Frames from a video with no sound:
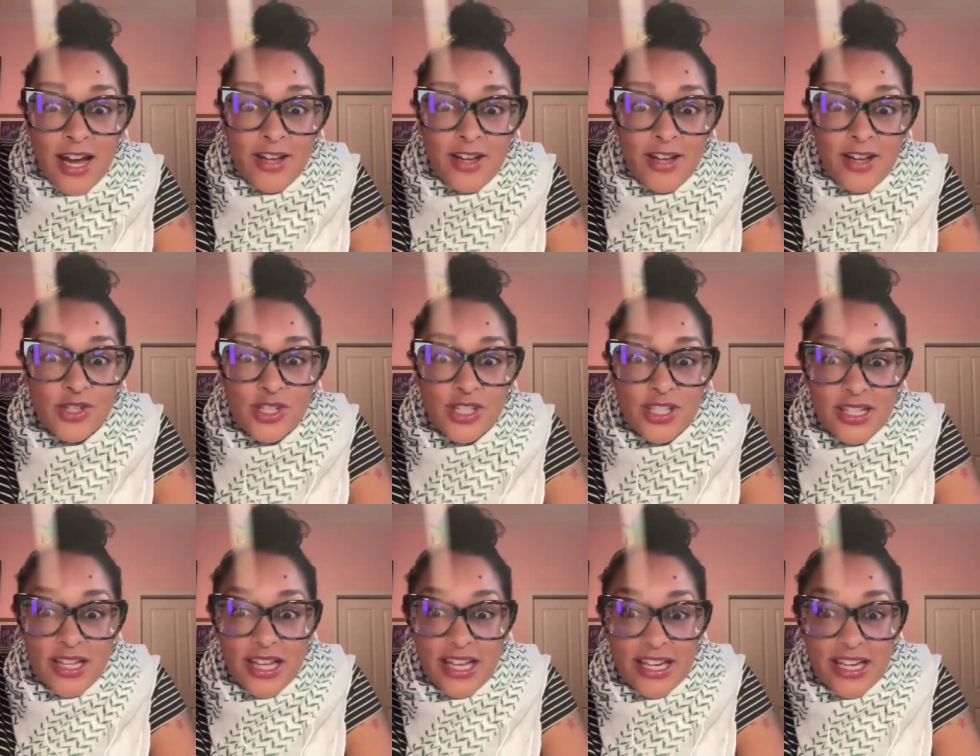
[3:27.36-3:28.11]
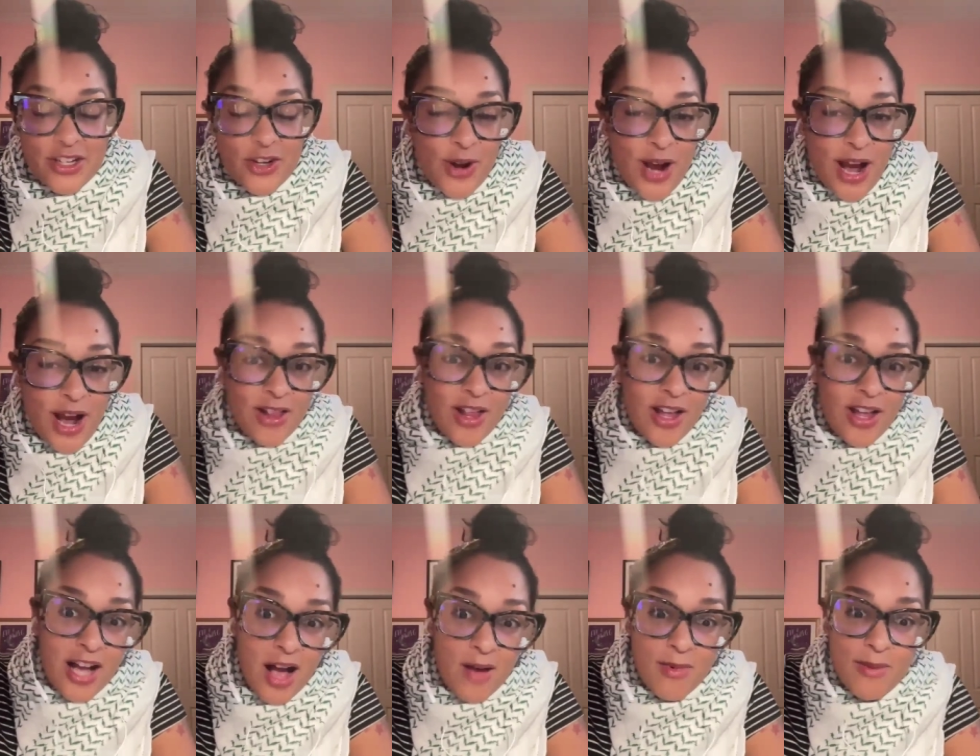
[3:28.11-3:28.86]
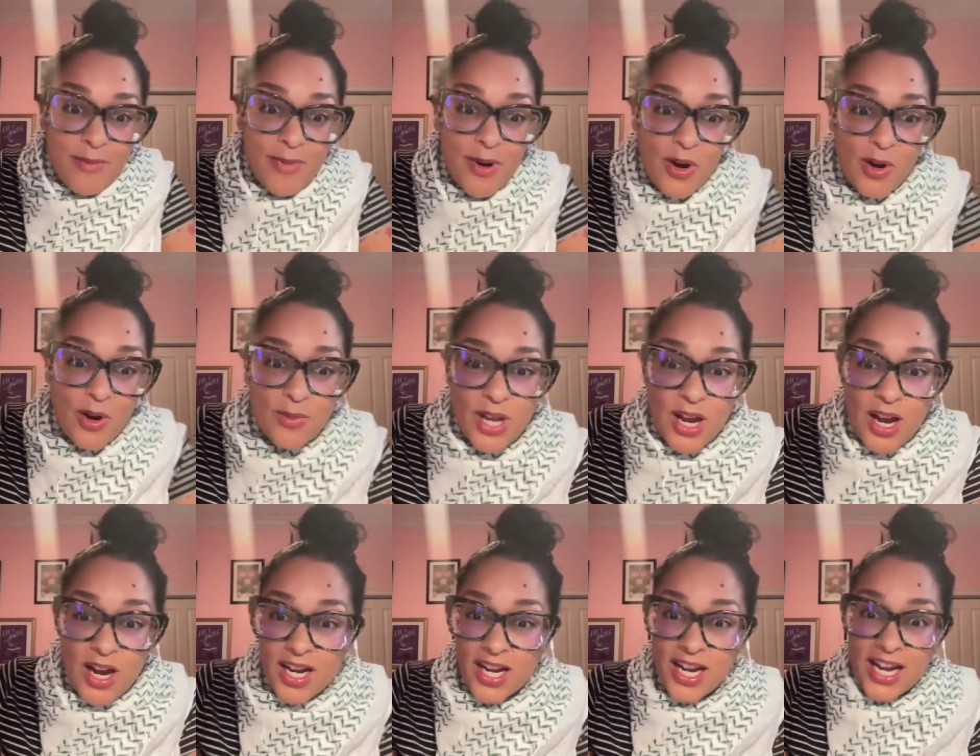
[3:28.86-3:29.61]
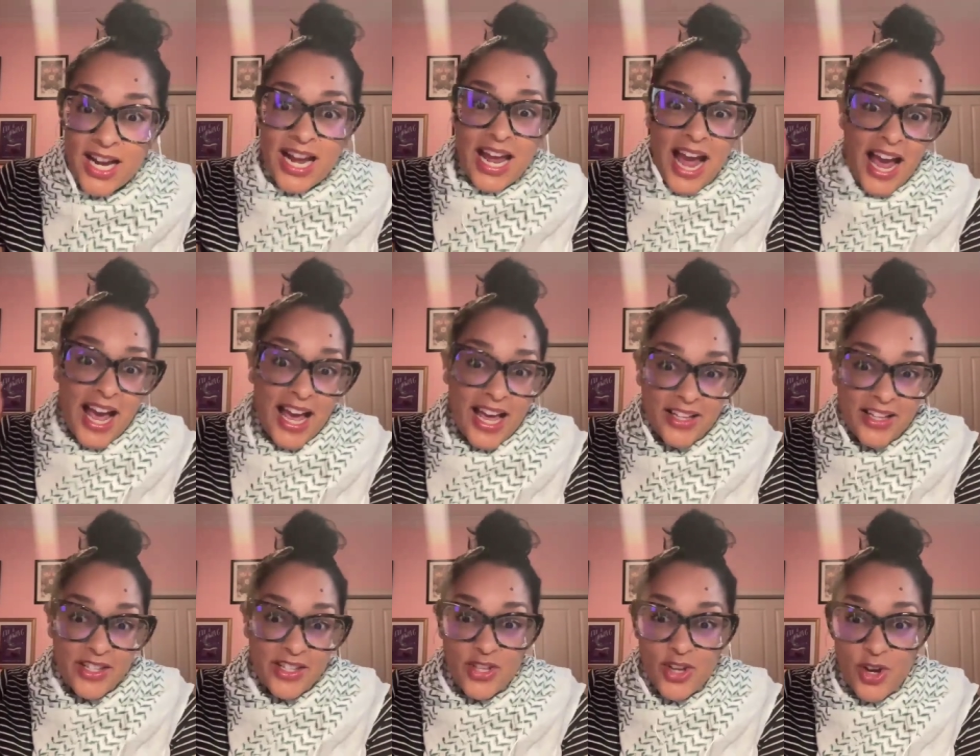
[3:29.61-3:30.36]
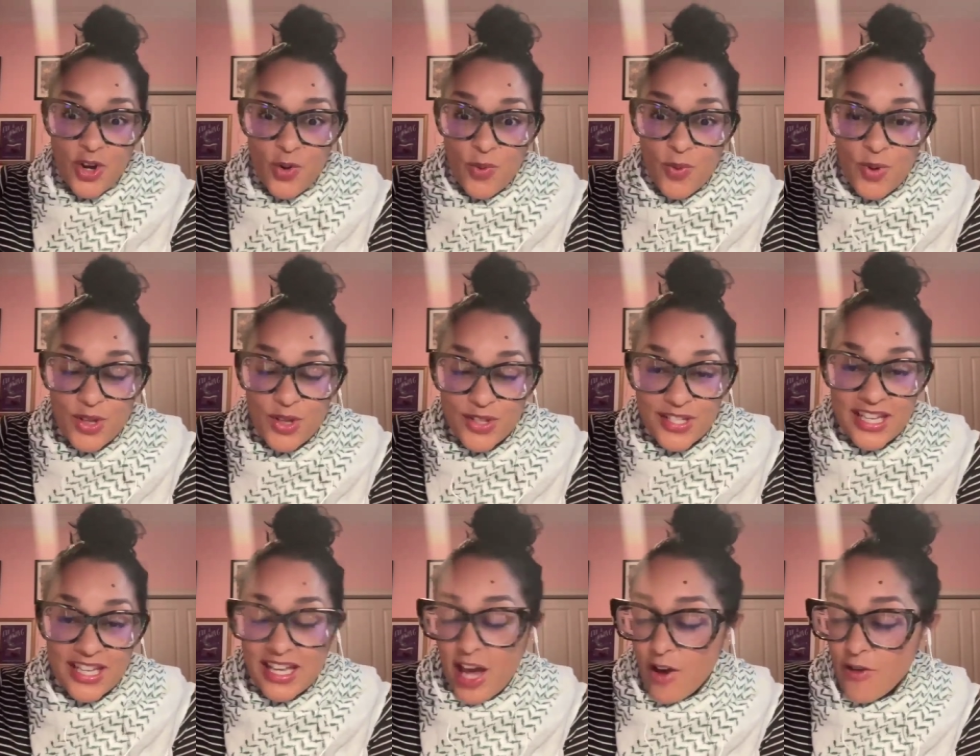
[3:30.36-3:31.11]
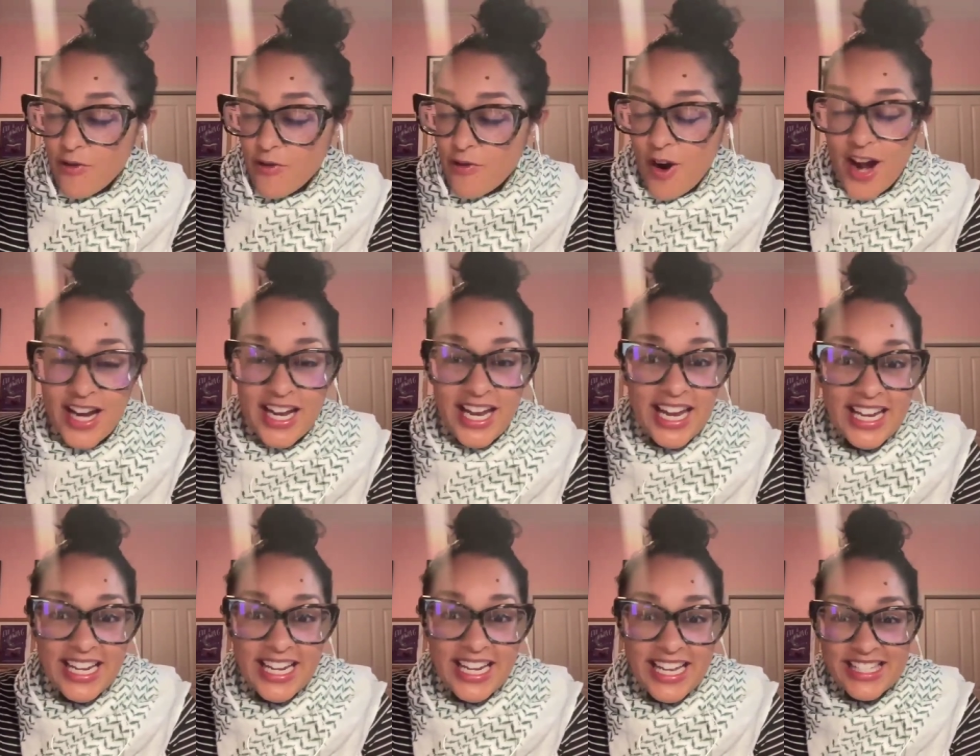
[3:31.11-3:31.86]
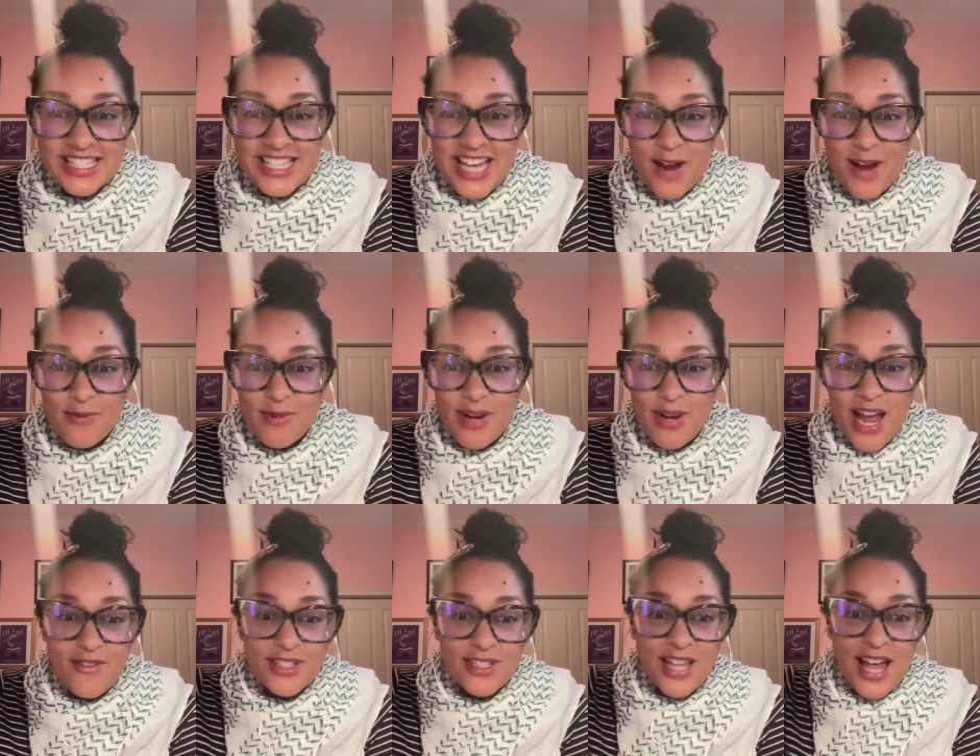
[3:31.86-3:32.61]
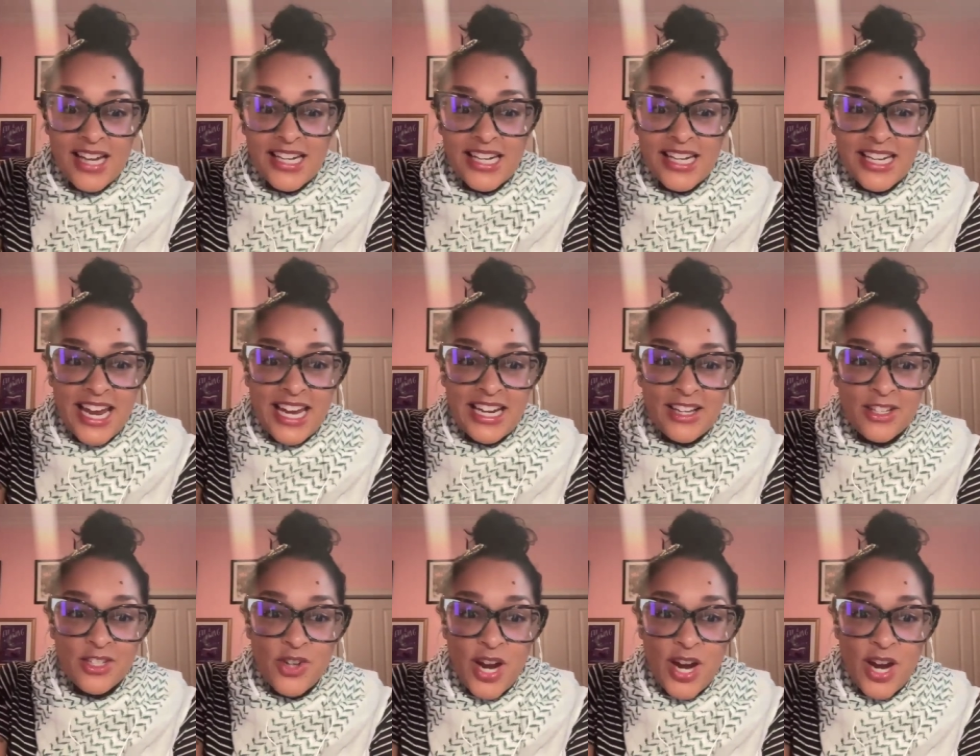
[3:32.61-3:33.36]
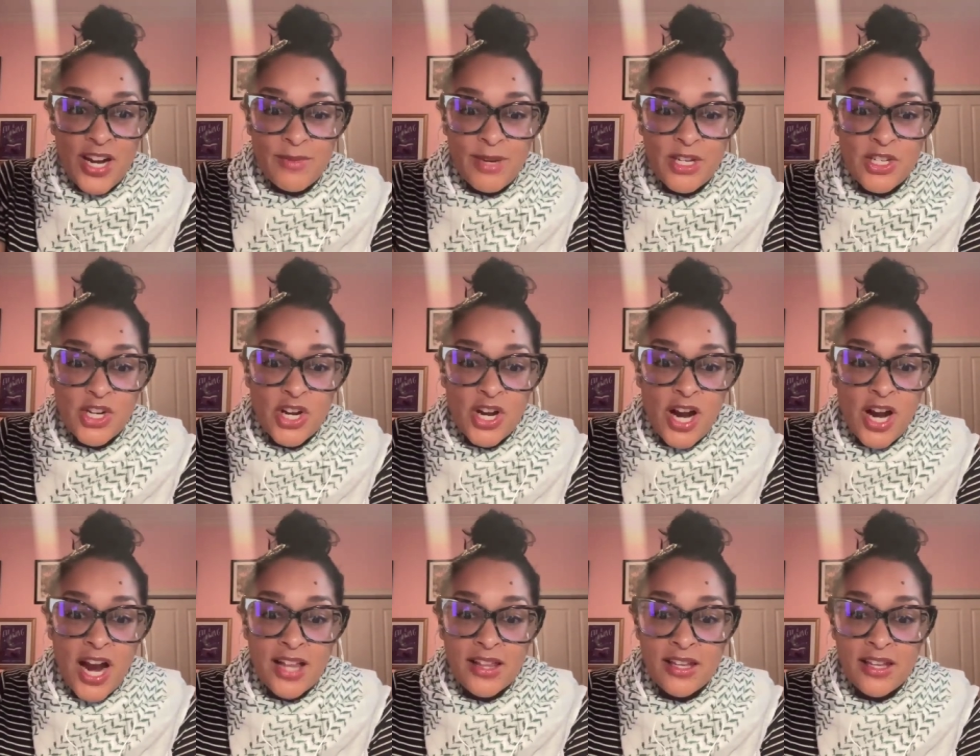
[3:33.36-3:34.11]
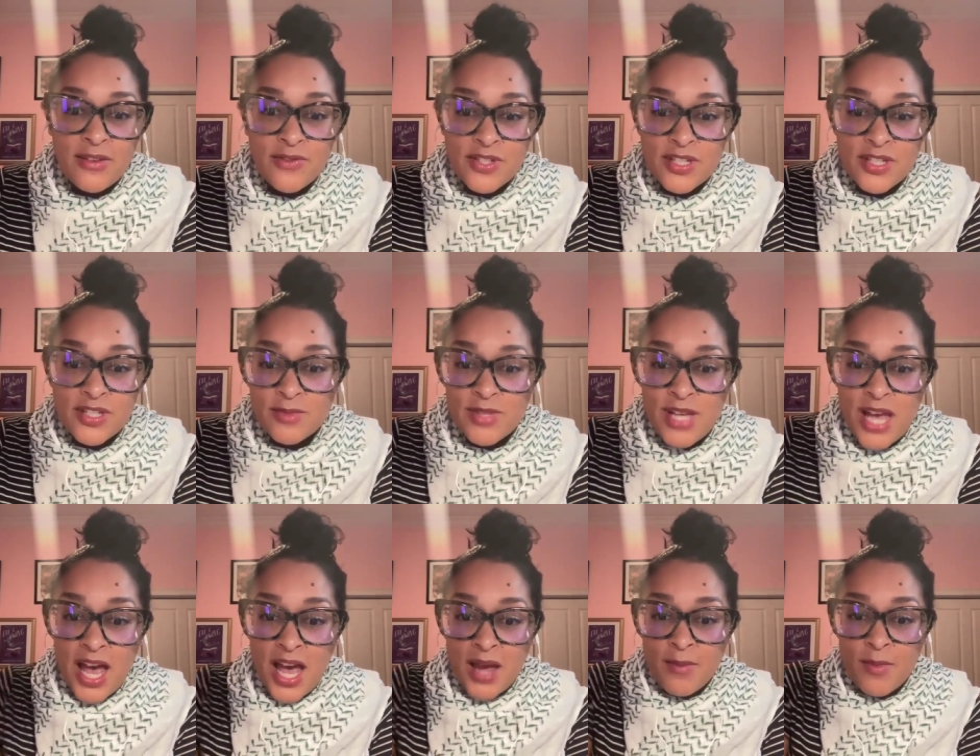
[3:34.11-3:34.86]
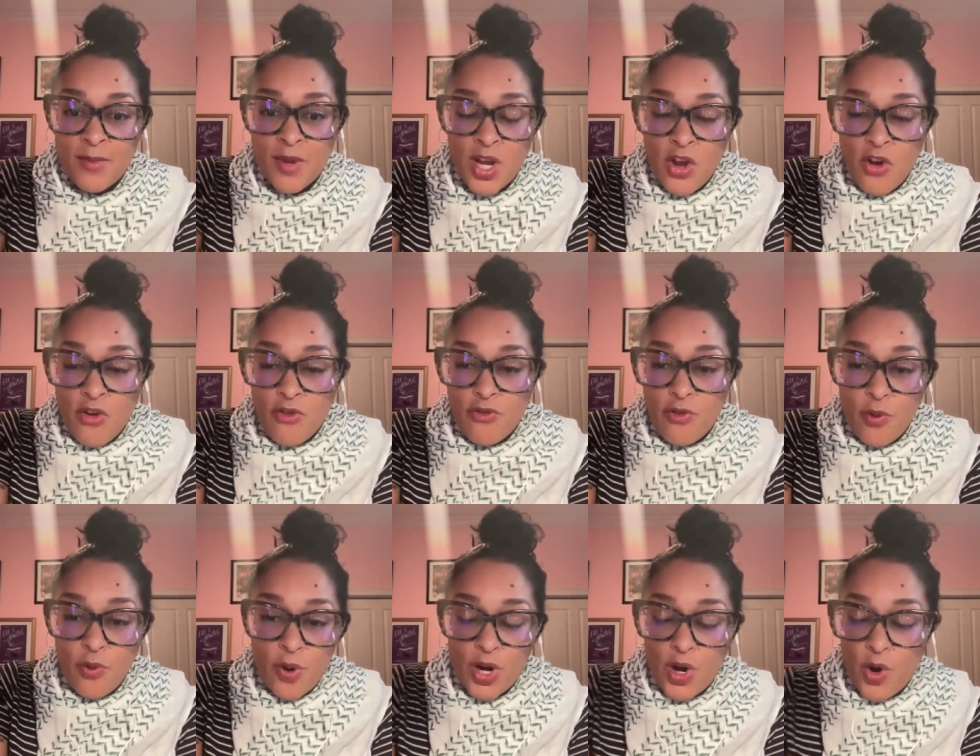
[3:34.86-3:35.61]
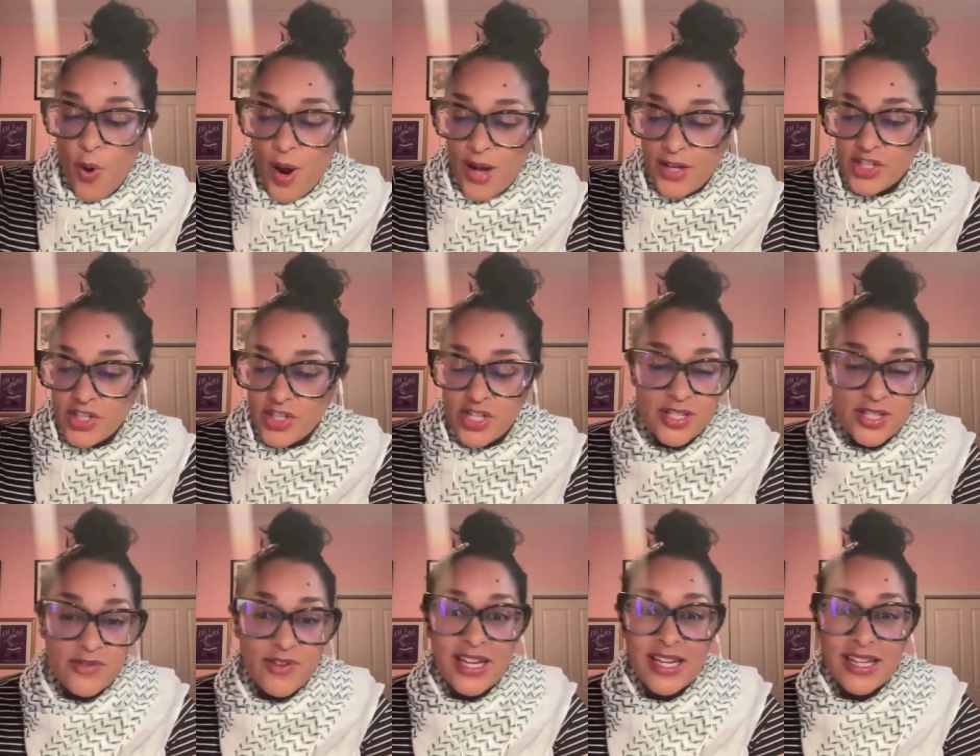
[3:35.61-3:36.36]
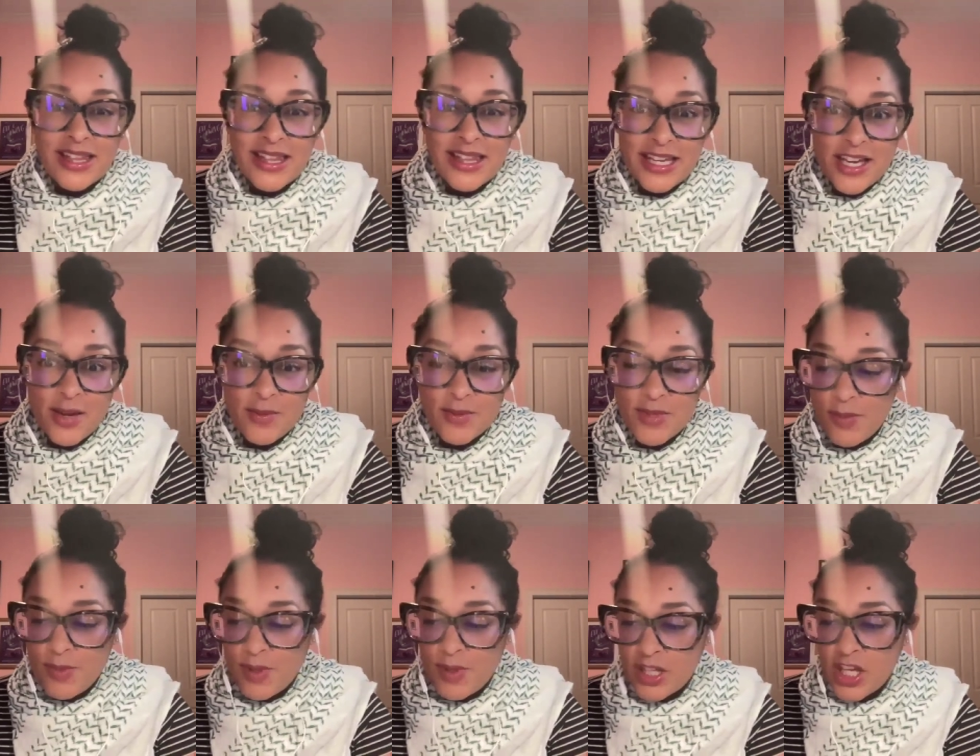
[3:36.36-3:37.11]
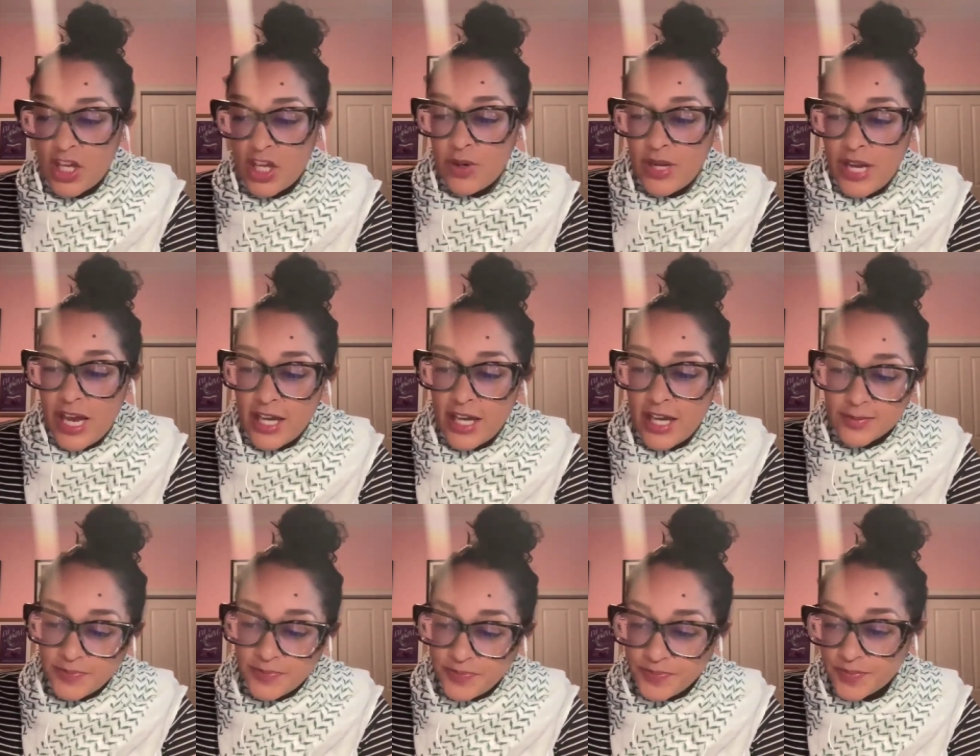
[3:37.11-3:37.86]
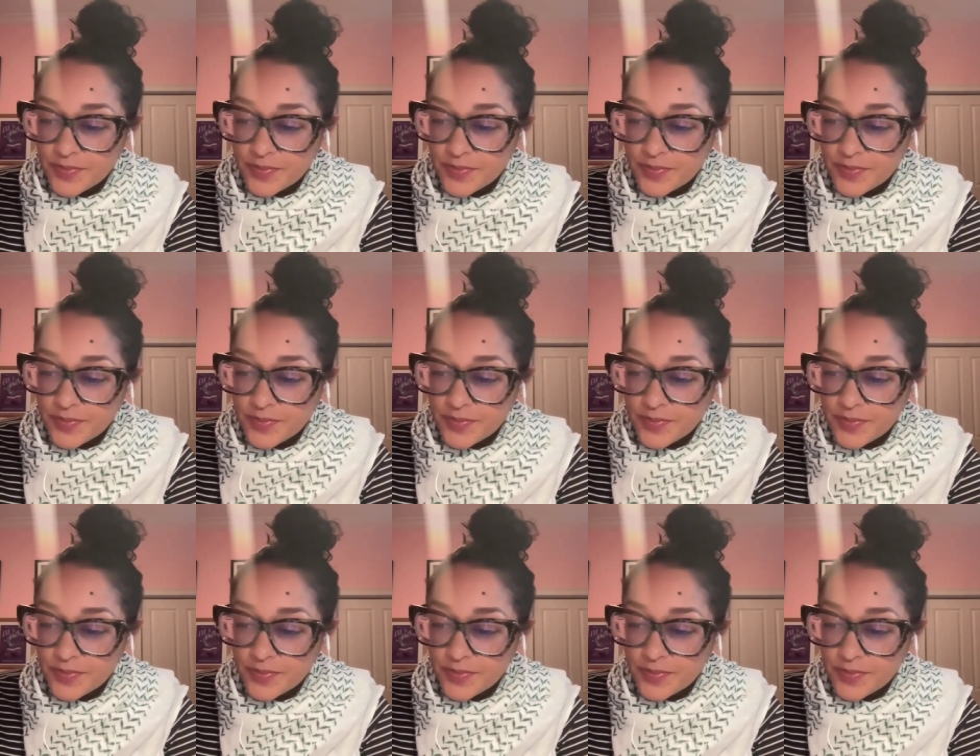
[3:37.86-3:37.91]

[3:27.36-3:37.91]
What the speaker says: I usually know how long all my poems are. And so we'll see how far I get in the time we have allotted. And I'll try to make sure I leave some time for questions if anything comes up in the Q&A.